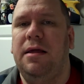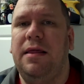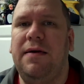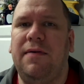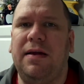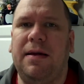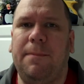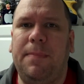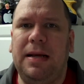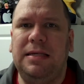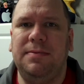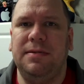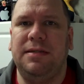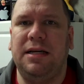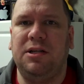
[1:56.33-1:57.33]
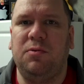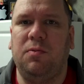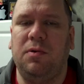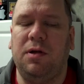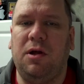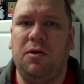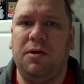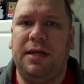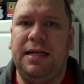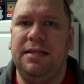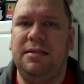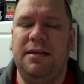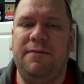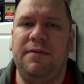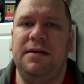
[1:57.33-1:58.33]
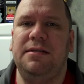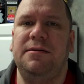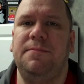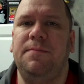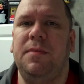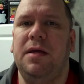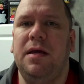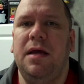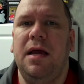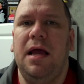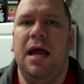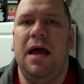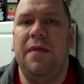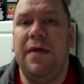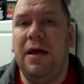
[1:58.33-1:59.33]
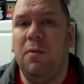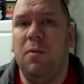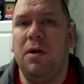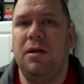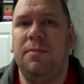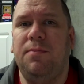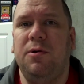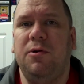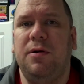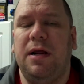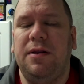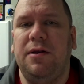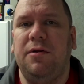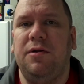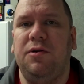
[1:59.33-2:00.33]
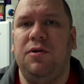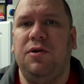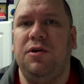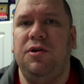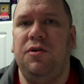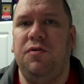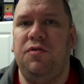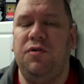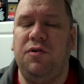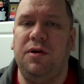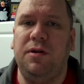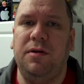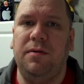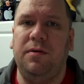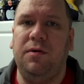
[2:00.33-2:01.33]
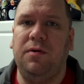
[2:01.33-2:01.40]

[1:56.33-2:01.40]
They had like a basement section where all the kids' stuff is, and they had one computer down there that you could use. You could